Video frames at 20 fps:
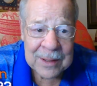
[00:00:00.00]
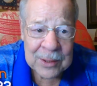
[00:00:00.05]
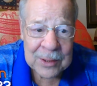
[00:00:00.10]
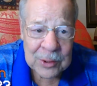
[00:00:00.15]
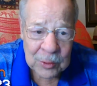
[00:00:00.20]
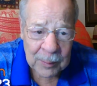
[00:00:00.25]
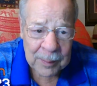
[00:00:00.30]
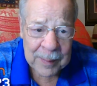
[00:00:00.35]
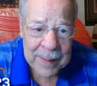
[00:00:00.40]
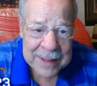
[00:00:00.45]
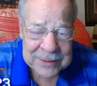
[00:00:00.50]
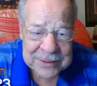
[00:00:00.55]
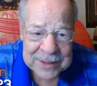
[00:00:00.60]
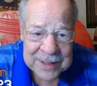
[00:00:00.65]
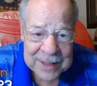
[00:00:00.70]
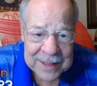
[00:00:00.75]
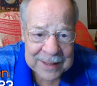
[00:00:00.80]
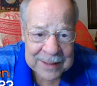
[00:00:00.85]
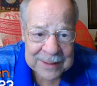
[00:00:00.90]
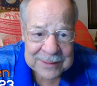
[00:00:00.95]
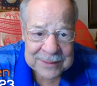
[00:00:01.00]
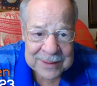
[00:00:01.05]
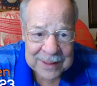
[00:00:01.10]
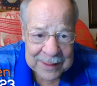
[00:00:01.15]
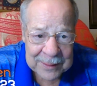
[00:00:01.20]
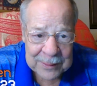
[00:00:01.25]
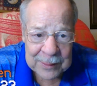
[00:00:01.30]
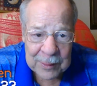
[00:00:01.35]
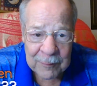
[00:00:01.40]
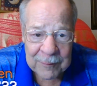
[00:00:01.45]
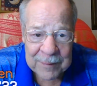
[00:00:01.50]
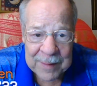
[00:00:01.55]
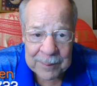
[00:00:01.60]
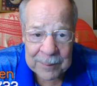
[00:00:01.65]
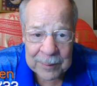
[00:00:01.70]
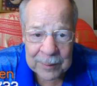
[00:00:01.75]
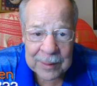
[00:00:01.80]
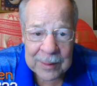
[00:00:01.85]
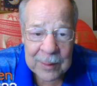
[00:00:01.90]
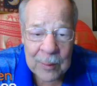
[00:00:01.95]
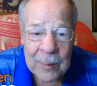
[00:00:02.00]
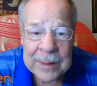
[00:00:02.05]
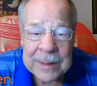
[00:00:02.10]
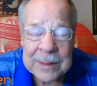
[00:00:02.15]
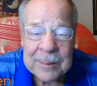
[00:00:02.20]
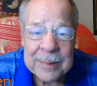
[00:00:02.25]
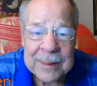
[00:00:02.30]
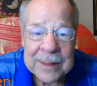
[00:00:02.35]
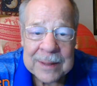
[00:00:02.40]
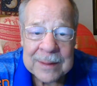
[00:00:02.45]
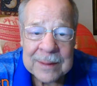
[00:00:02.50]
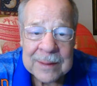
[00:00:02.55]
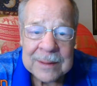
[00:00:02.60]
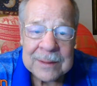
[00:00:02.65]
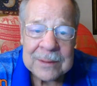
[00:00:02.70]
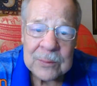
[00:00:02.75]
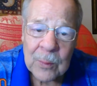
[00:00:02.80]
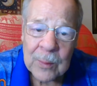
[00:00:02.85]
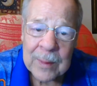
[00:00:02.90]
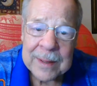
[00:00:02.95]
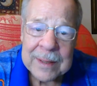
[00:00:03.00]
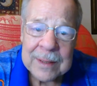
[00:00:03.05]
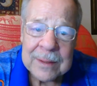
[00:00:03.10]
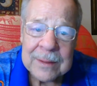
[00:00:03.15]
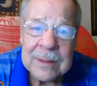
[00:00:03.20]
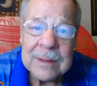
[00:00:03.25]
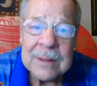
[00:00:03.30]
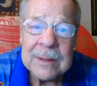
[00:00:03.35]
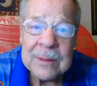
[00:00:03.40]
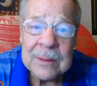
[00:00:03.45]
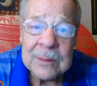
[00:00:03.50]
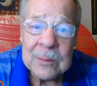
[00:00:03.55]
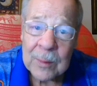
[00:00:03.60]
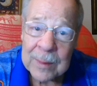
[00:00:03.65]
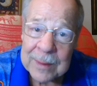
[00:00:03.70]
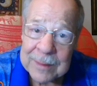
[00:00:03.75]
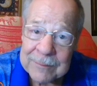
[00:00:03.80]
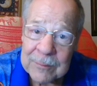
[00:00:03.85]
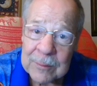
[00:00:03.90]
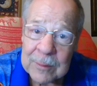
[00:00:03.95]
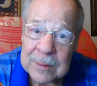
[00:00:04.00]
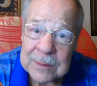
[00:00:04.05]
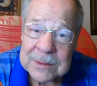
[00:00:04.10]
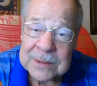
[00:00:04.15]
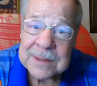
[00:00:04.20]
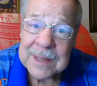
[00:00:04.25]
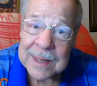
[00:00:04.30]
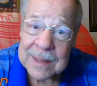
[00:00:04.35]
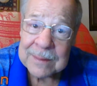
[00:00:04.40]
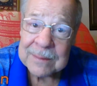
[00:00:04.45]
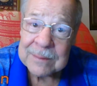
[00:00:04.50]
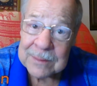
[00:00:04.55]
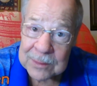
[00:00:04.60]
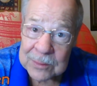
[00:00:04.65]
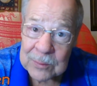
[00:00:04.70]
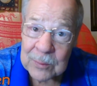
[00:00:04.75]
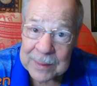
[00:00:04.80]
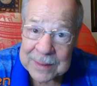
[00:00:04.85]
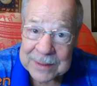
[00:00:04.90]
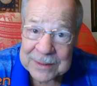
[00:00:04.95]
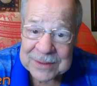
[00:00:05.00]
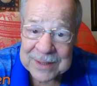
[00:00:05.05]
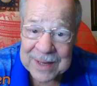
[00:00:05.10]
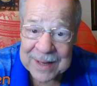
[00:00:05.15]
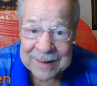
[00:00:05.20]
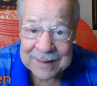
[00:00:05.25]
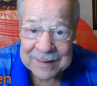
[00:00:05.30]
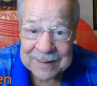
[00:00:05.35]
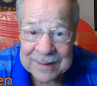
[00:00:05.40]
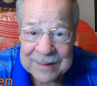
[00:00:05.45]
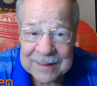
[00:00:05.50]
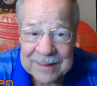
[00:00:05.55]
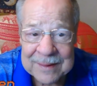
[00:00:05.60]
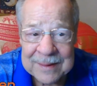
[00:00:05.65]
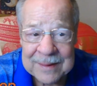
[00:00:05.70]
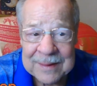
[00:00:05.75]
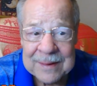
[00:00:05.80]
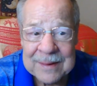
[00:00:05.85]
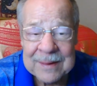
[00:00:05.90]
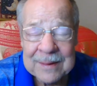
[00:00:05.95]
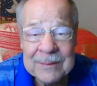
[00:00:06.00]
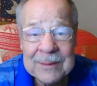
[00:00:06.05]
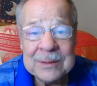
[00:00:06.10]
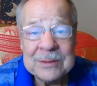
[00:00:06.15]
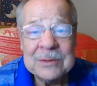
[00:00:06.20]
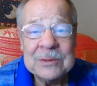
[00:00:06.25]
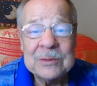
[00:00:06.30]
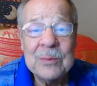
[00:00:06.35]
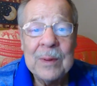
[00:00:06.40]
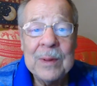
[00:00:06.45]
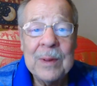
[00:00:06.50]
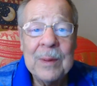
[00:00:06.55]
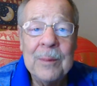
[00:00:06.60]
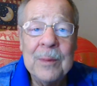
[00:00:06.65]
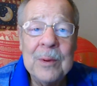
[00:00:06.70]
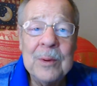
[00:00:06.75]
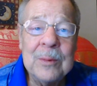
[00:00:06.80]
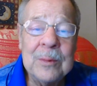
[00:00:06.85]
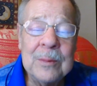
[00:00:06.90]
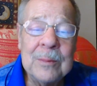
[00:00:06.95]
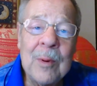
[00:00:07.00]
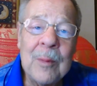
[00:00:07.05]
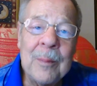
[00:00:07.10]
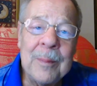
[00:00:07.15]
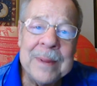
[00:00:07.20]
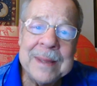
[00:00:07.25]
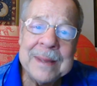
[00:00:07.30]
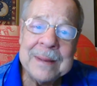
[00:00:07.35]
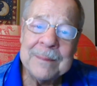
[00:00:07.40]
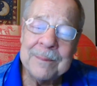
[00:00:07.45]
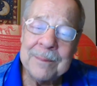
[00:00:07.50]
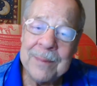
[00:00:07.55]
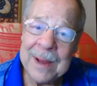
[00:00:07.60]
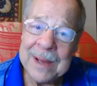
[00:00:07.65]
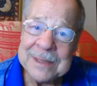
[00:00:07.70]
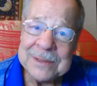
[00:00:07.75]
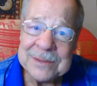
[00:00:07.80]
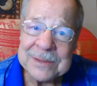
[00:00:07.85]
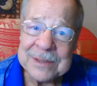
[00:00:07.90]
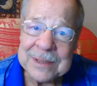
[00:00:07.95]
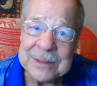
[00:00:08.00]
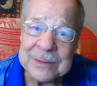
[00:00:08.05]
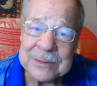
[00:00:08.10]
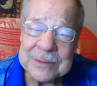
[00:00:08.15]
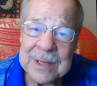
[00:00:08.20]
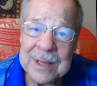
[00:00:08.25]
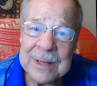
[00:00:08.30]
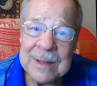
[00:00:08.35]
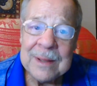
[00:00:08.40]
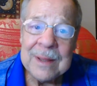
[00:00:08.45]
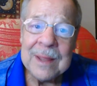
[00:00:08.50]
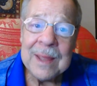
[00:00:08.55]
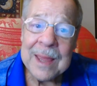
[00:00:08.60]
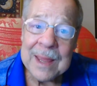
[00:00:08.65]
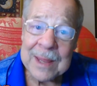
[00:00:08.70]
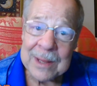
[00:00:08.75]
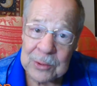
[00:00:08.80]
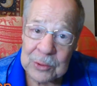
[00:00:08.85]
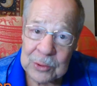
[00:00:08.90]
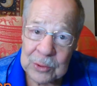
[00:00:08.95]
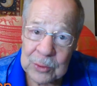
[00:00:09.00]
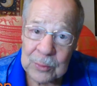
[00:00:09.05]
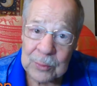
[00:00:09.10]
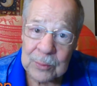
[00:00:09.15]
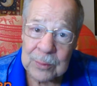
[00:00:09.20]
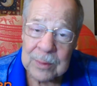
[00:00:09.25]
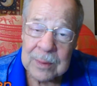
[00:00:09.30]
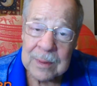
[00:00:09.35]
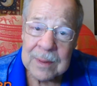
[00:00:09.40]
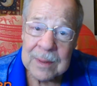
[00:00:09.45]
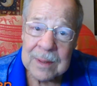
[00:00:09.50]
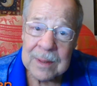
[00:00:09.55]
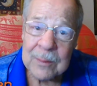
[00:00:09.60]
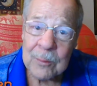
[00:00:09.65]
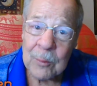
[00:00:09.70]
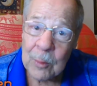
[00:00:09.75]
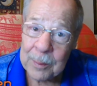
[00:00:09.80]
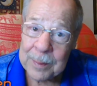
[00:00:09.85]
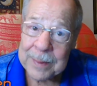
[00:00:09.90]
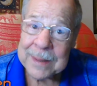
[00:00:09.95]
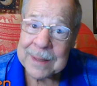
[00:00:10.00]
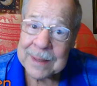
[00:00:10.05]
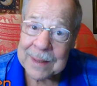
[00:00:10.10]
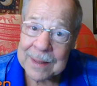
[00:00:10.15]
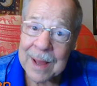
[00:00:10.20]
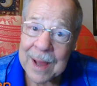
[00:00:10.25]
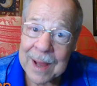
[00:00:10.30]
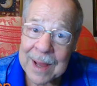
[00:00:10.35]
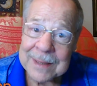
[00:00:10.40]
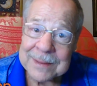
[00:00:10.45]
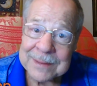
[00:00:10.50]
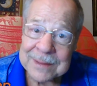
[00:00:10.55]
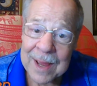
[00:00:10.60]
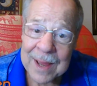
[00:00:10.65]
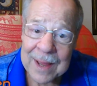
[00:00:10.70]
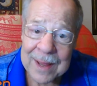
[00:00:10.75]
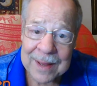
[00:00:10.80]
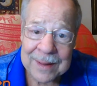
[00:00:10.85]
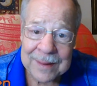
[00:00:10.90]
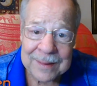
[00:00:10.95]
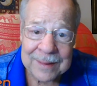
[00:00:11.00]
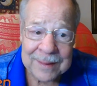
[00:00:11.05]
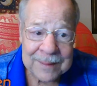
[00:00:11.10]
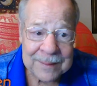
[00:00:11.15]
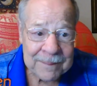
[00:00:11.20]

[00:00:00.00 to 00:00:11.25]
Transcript: Your best days in November are going to be the twentieth, the twenty-first, and the twenty-second. This is when the moon will be in Pisces, and you will be in high tide.